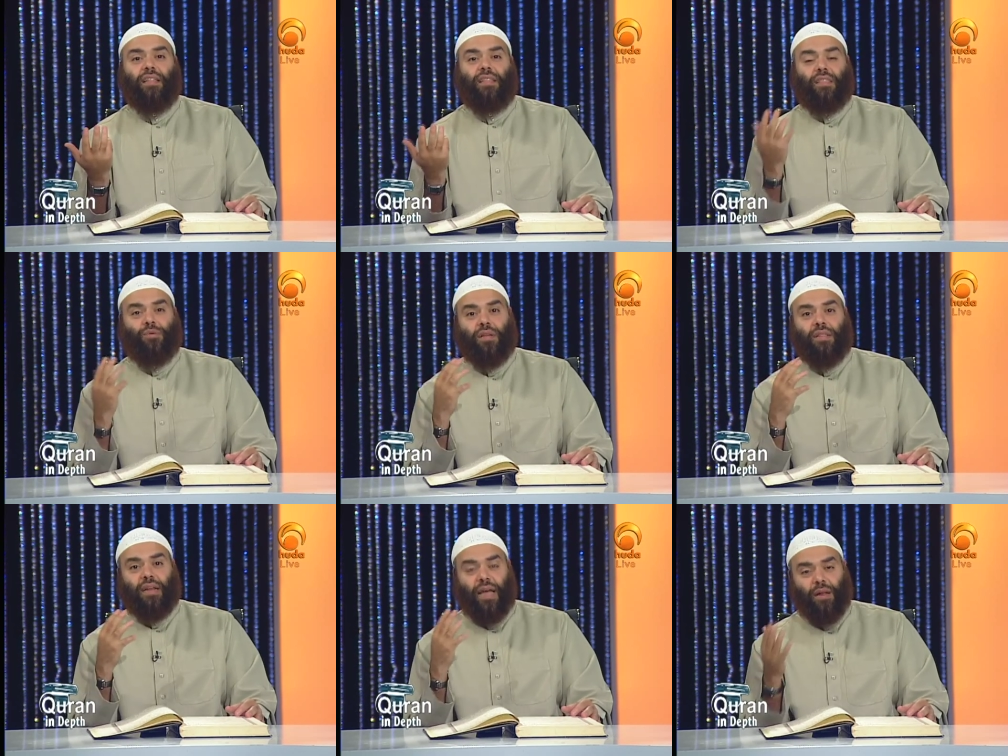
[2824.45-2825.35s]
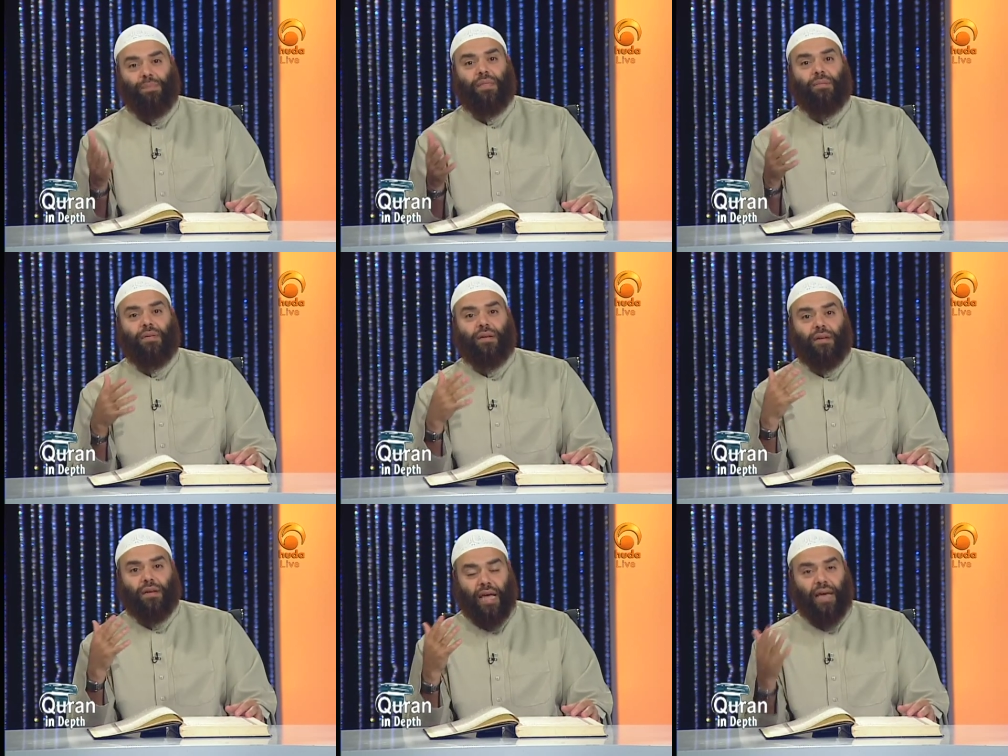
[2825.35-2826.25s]
that the one that helped them
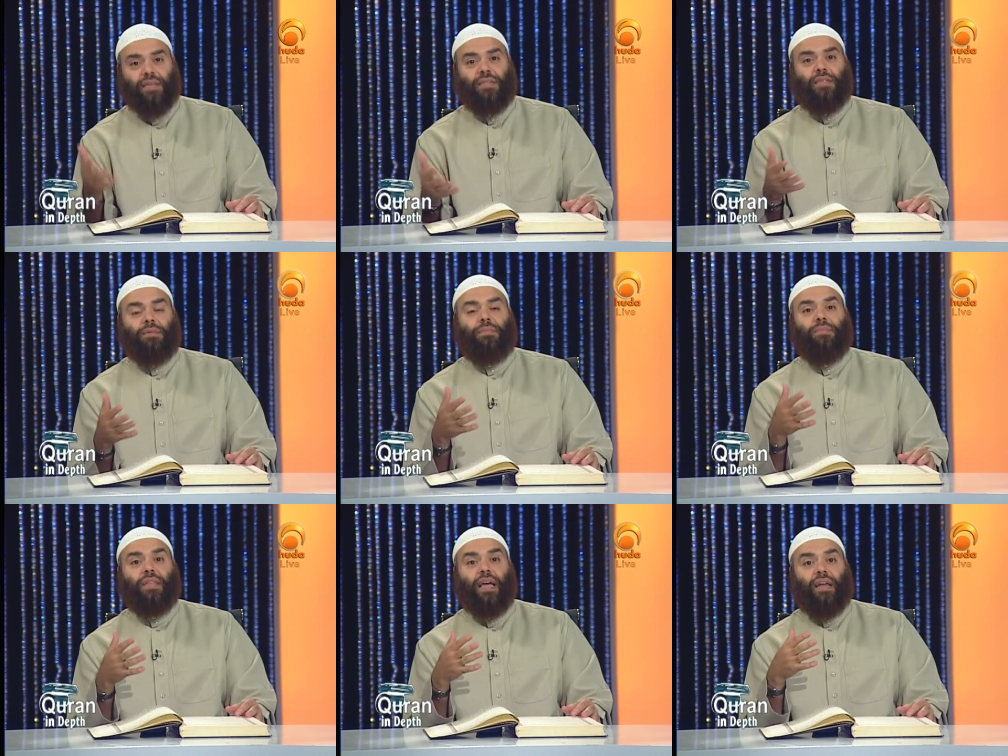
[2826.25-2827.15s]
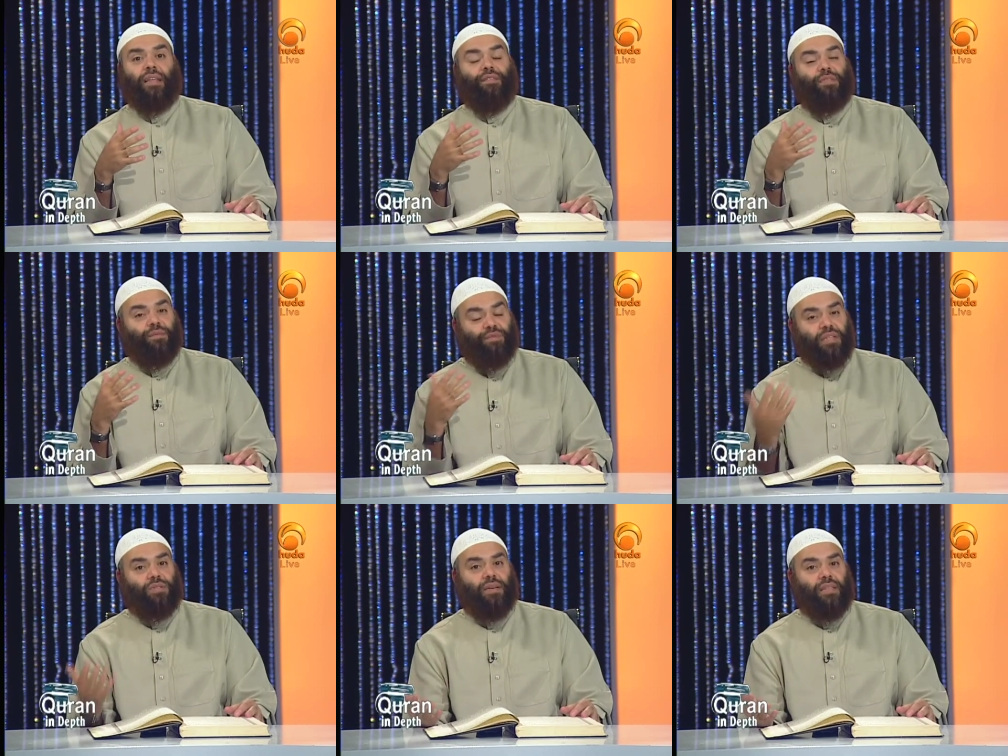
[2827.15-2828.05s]
and guides them and gives them
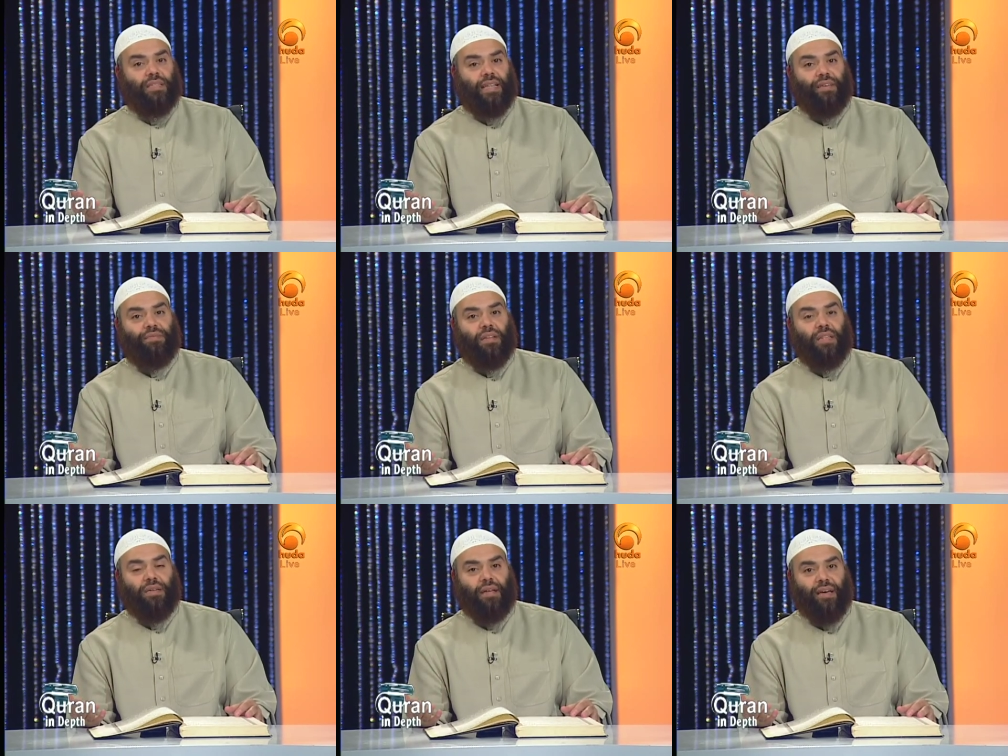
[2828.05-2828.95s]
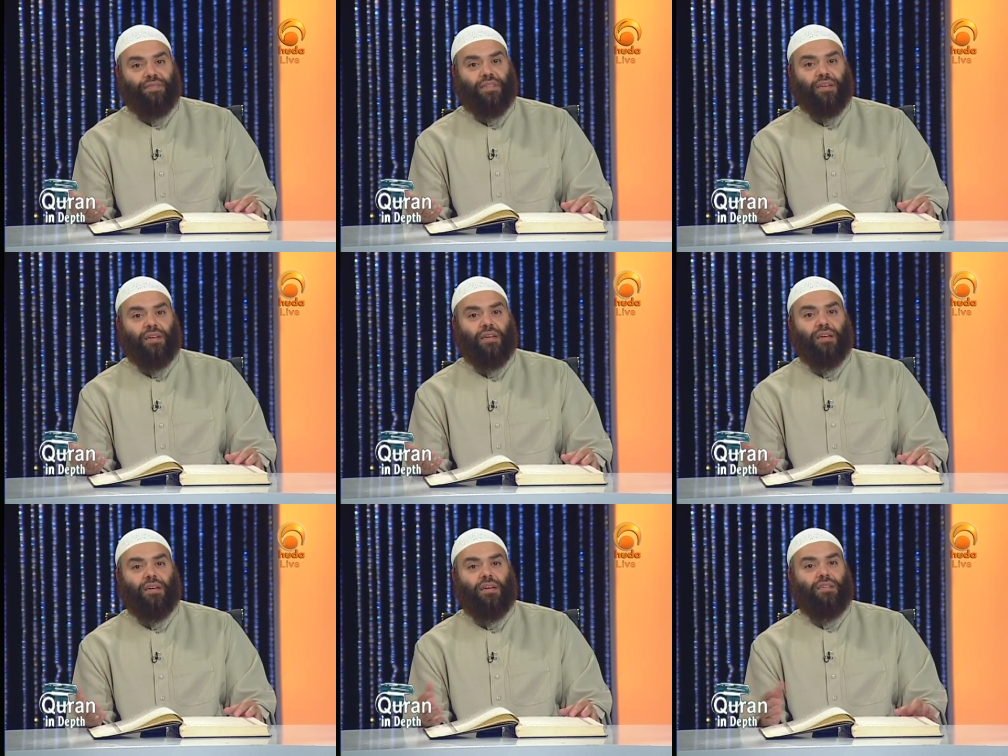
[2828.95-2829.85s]
victory in this life and in the hereafter
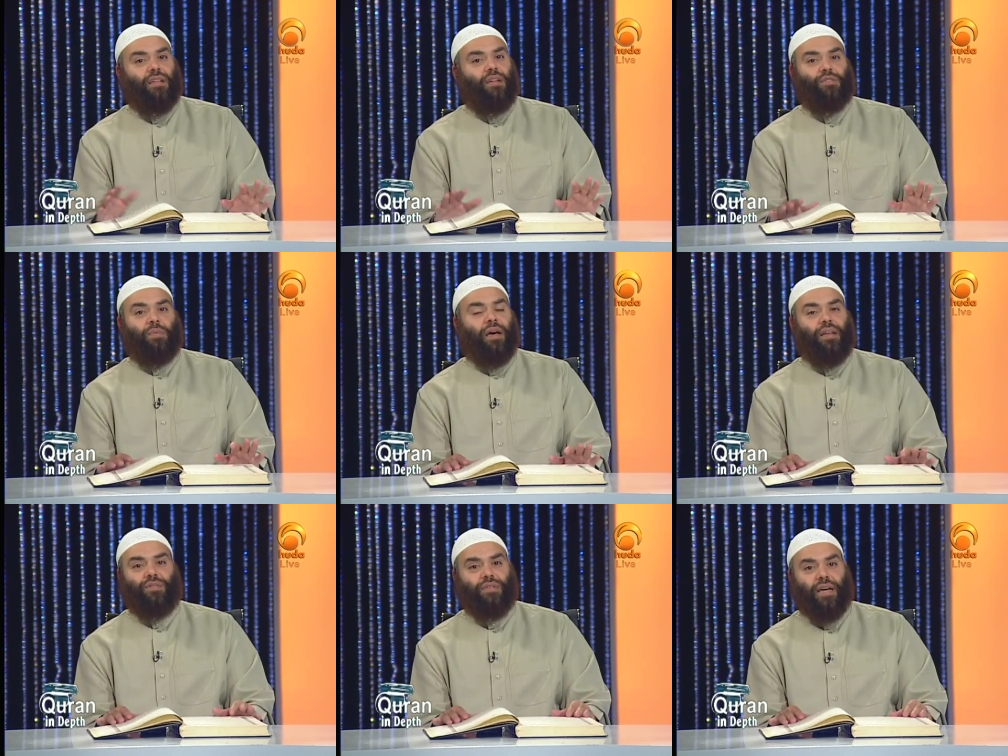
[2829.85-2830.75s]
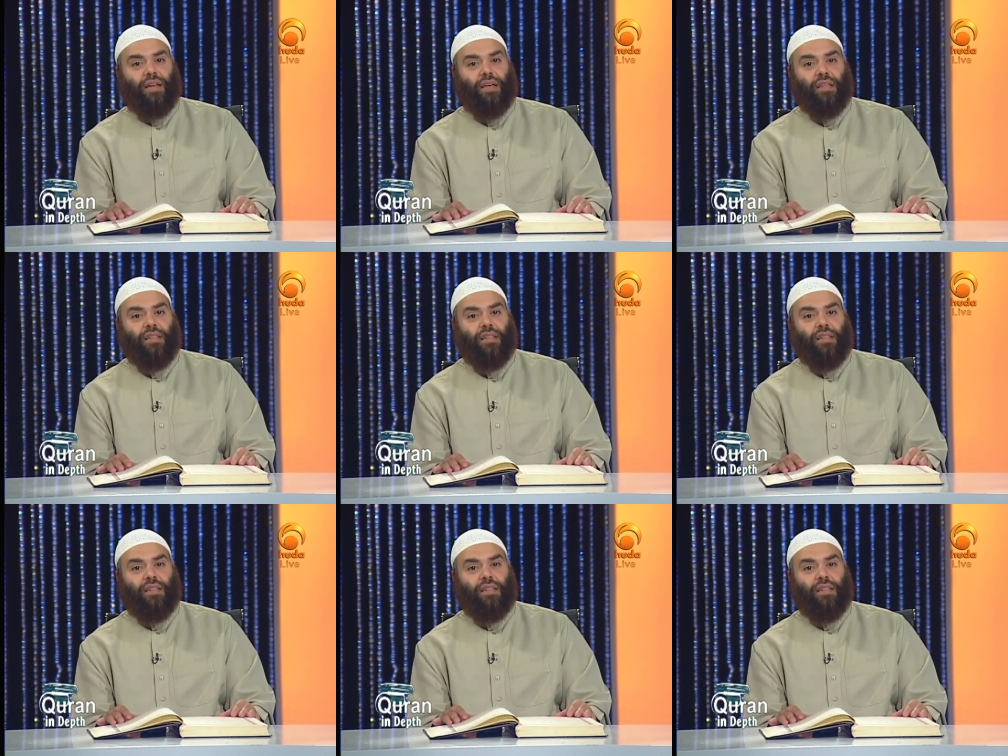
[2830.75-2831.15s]
is Allah subhanahu wa ta'ala.